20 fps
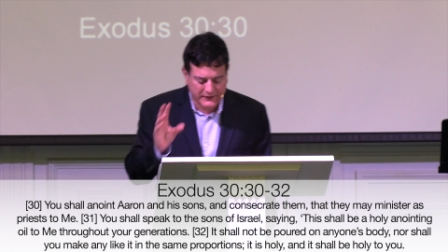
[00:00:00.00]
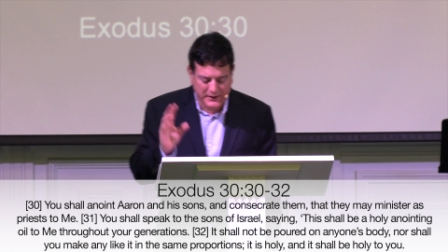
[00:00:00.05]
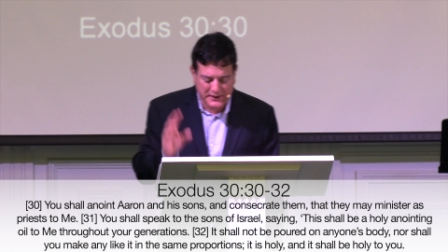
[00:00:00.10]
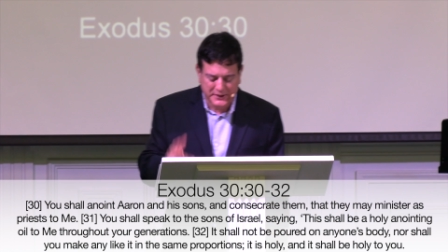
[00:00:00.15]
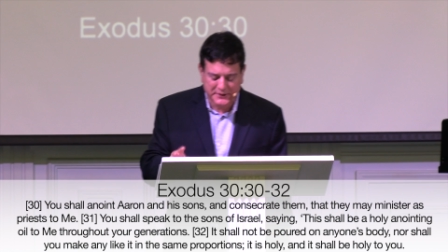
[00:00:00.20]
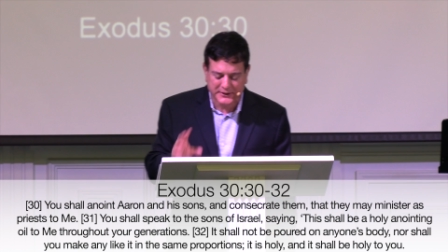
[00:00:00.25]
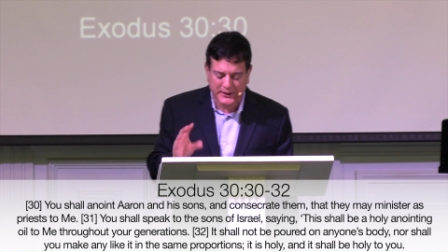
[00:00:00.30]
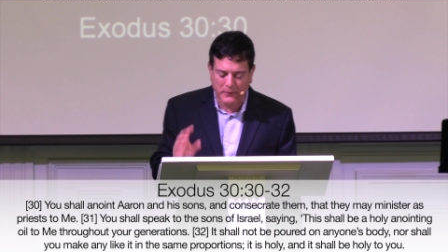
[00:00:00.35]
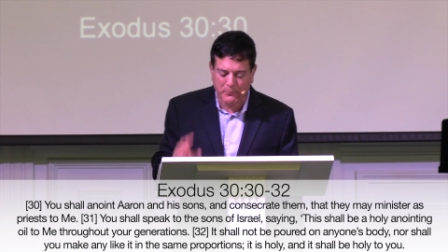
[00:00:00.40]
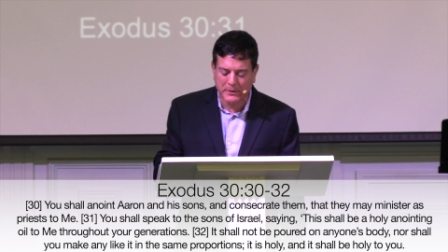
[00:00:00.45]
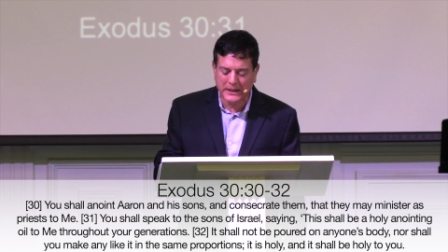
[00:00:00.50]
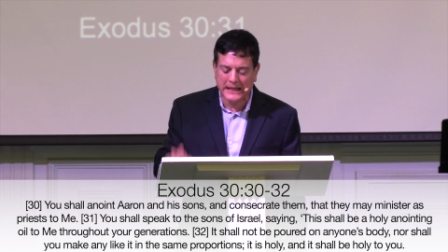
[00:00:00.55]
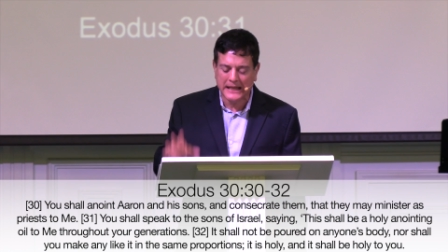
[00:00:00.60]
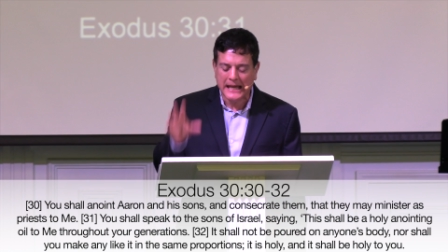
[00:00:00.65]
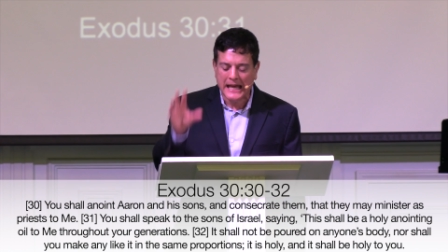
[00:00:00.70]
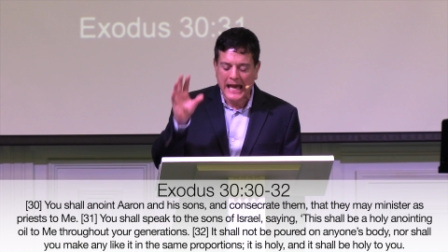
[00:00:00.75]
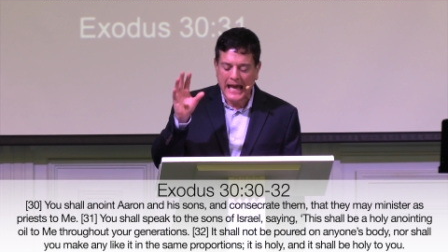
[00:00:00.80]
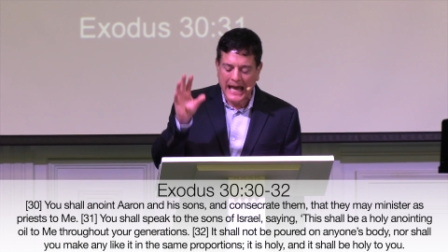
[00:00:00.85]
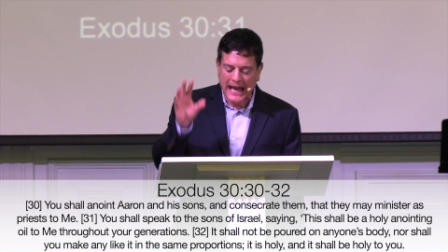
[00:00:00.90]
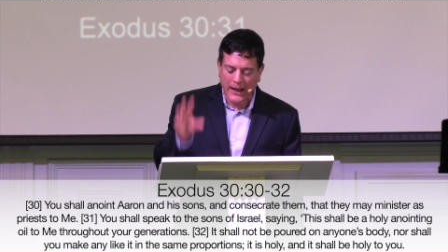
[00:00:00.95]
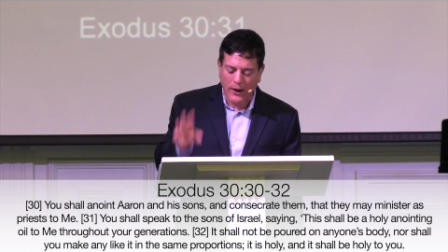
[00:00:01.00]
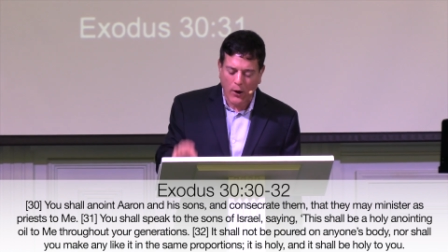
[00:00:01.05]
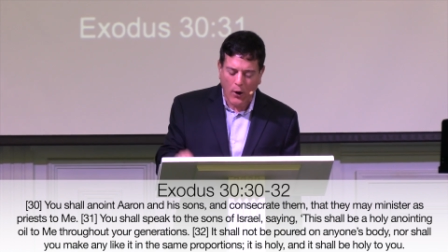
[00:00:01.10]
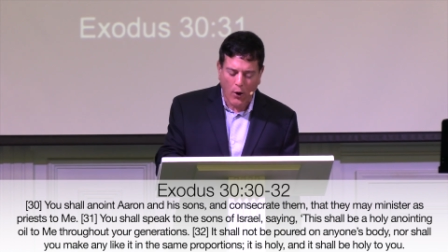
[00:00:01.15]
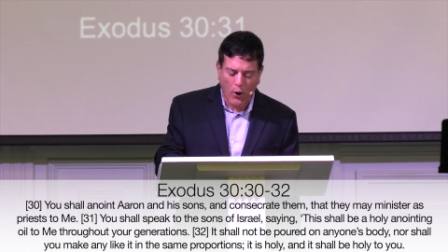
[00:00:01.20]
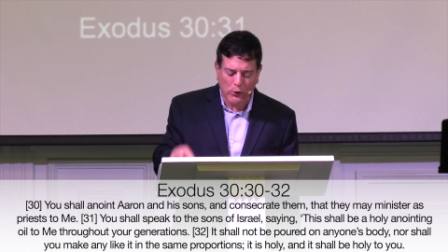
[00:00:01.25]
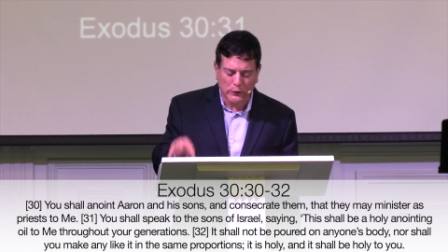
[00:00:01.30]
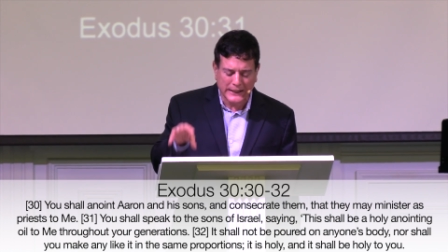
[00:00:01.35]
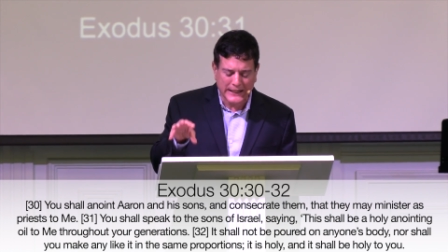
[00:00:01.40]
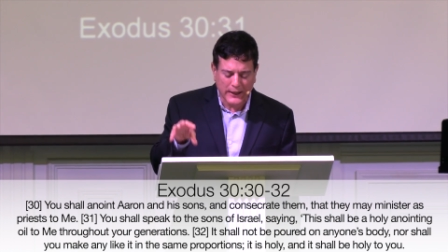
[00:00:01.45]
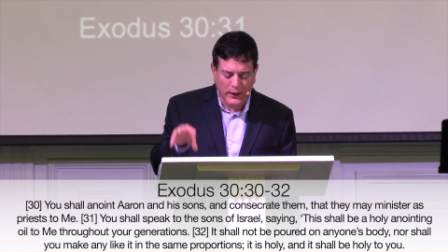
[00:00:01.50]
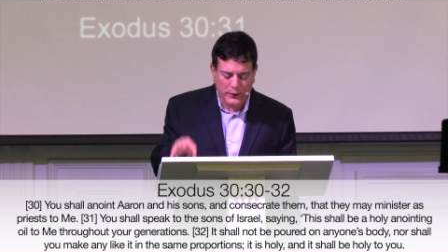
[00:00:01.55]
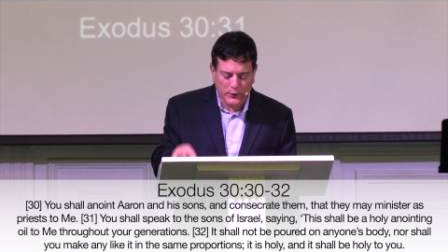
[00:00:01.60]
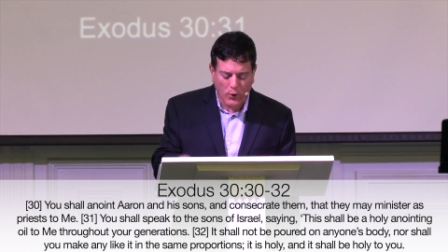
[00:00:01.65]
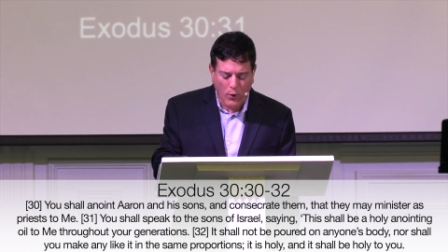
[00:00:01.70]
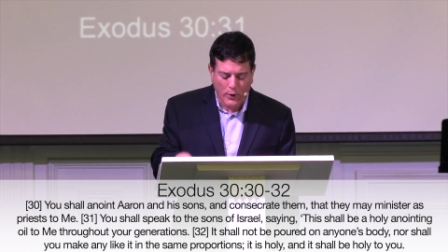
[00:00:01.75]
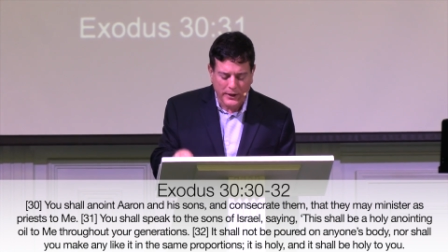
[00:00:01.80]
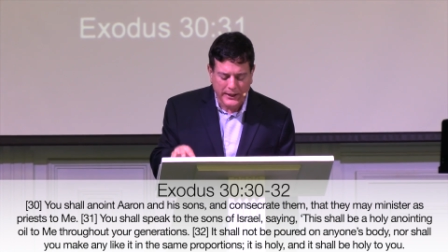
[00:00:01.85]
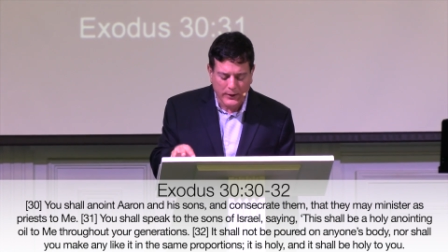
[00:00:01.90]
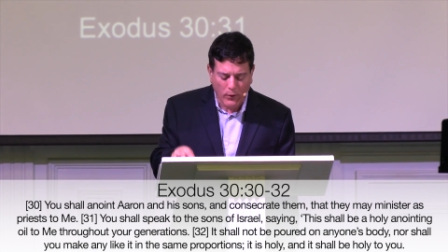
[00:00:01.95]
this shall be a holy
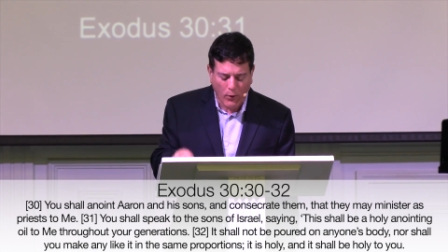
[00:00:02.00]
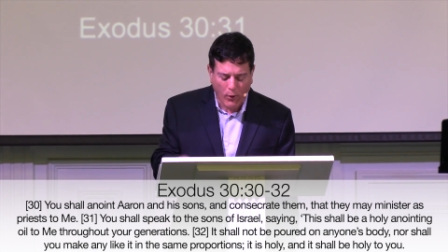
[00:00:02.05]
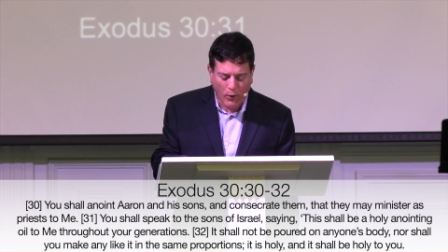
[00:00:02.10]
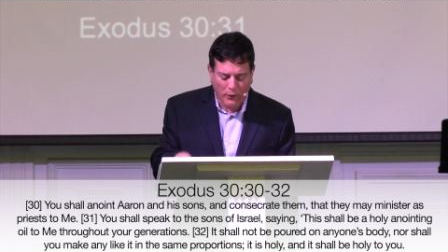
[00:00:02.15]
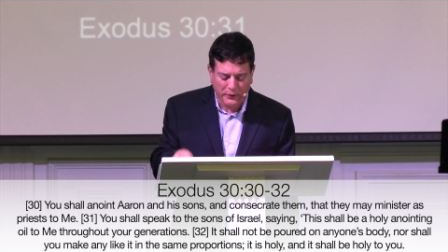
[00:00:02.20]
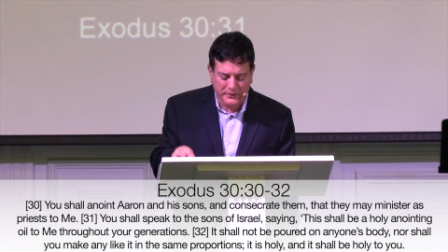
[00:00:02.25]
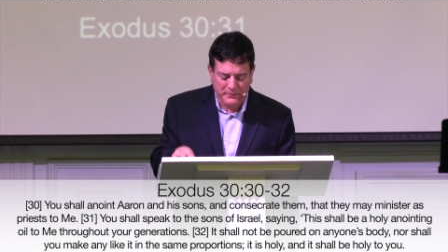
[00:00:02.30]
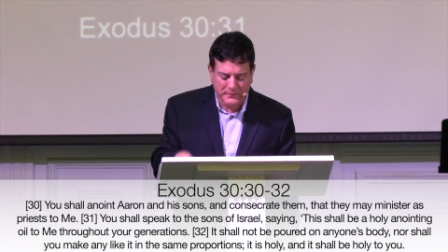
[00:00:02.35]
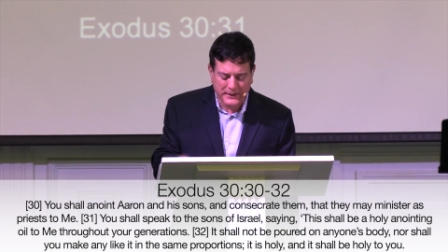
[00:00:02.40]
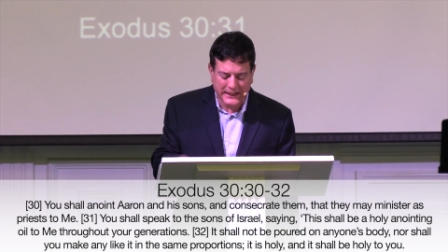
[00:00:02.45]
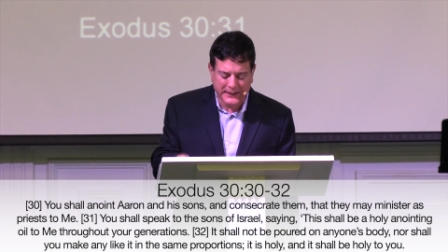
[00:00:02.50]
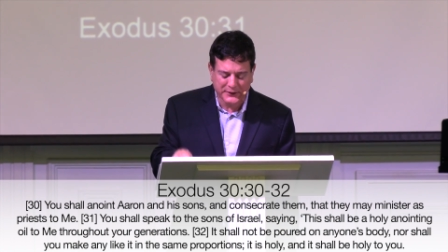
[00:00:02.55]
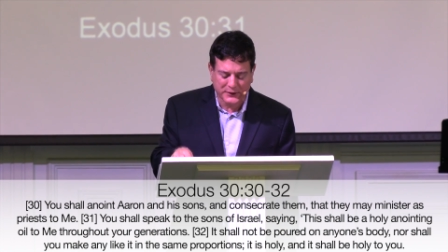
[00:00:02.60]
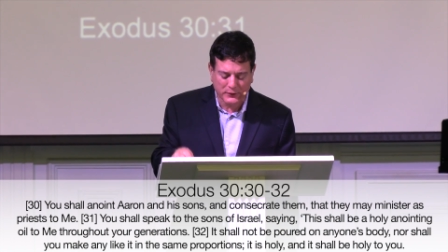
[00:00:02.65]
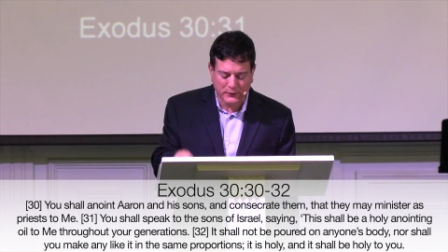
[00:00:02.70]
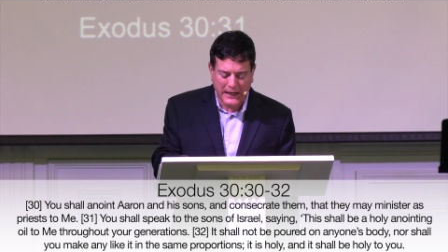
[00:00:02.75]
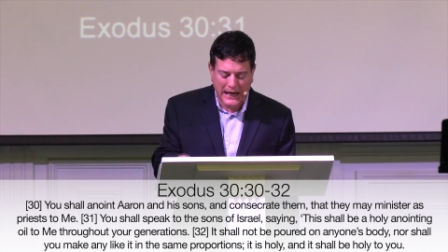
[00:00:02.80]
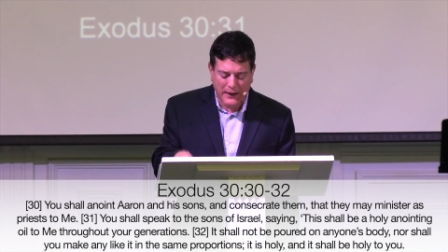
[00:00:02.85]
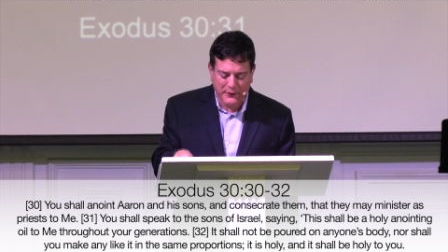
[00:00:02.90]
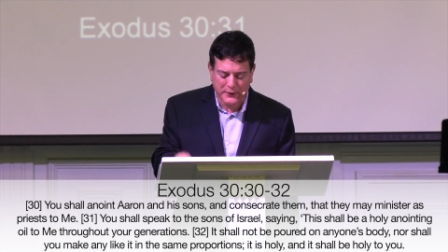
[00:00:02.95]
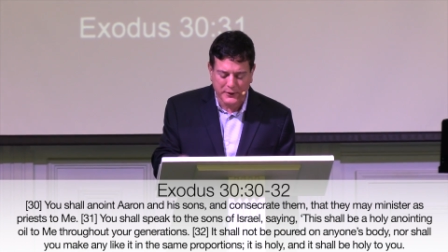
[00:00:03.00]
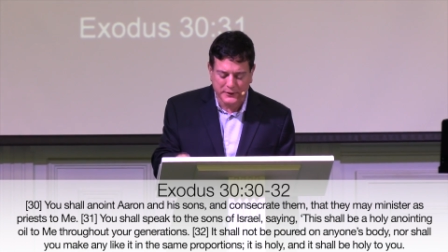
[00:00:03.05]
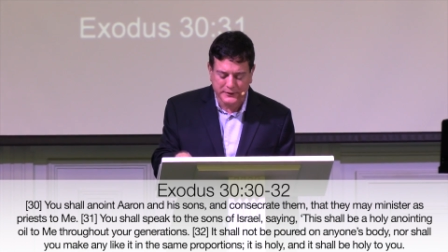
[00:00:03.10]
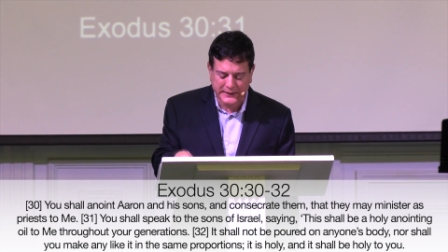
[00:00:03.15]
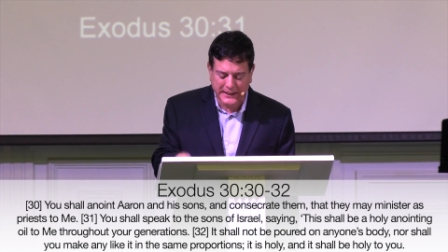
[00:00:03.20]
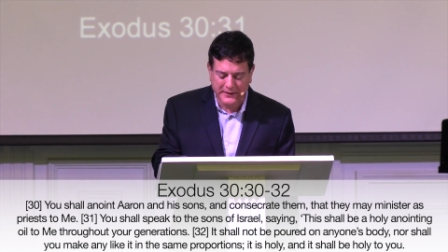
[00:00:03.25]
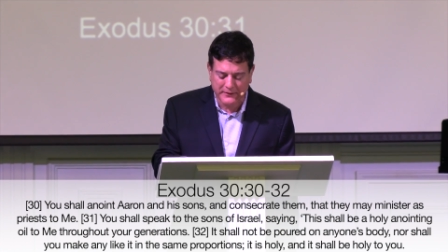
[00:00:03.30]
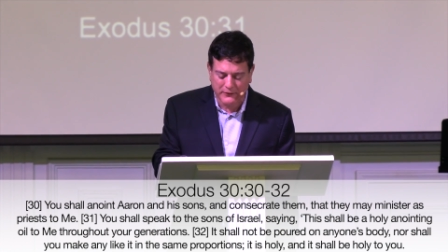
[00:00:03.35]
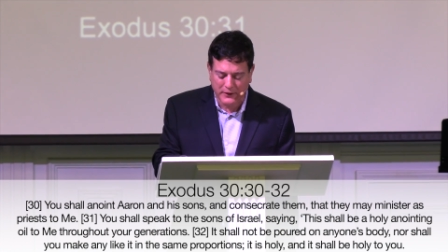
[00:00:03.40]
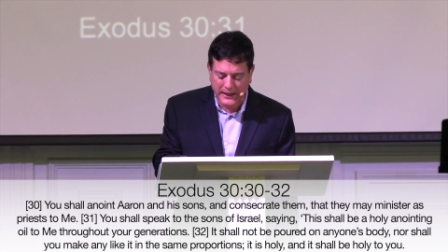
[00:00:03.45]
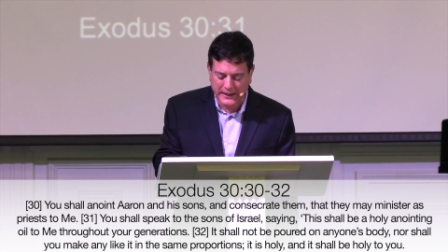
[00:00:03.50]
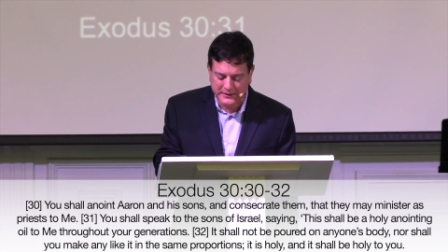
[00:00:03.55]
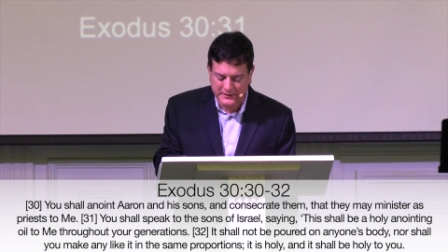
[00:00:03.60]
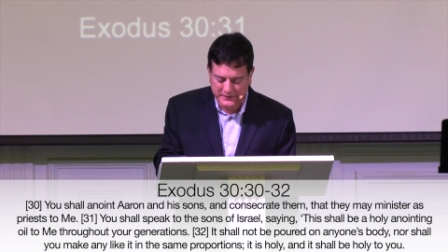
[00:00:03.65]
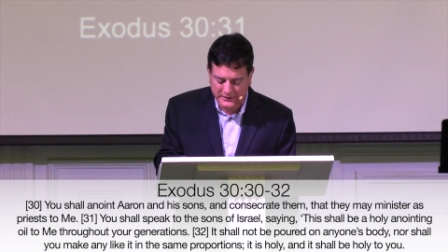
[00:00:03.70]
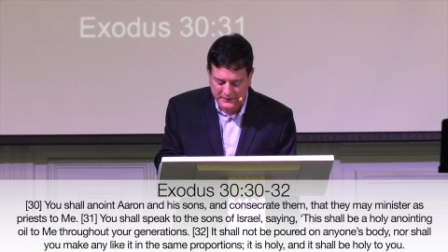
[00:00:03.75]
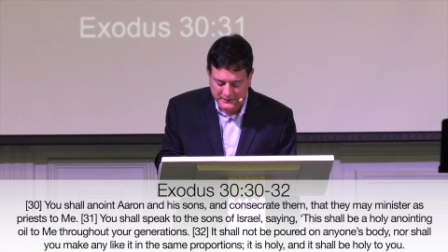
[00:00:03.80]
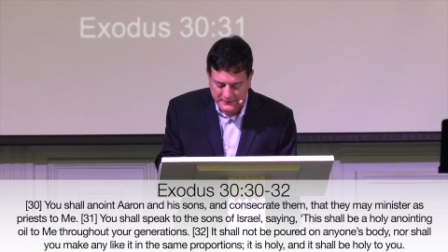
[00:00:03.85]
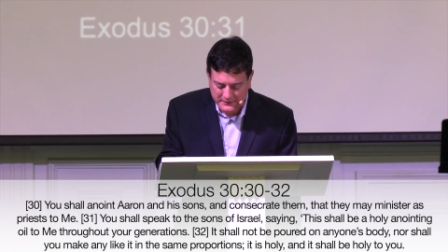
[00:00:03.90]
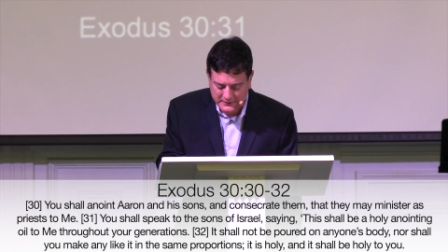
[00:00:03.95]
anointing oil to me throughout your
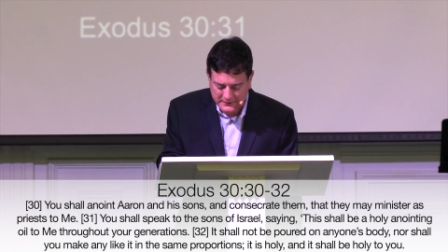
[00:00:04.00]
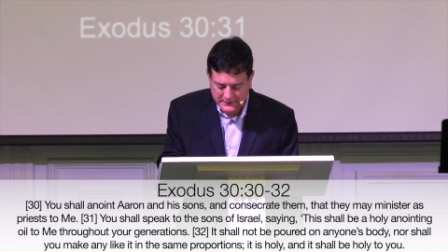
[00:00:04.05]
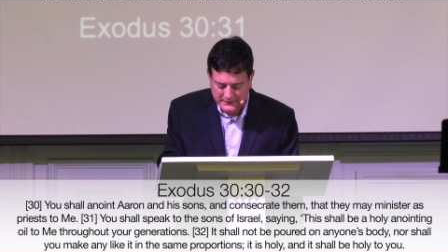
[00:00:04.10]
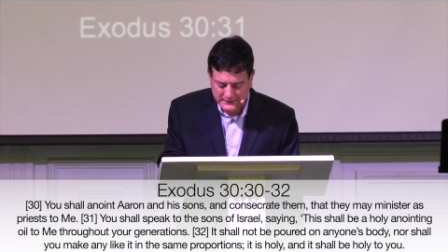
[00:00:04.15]
generation.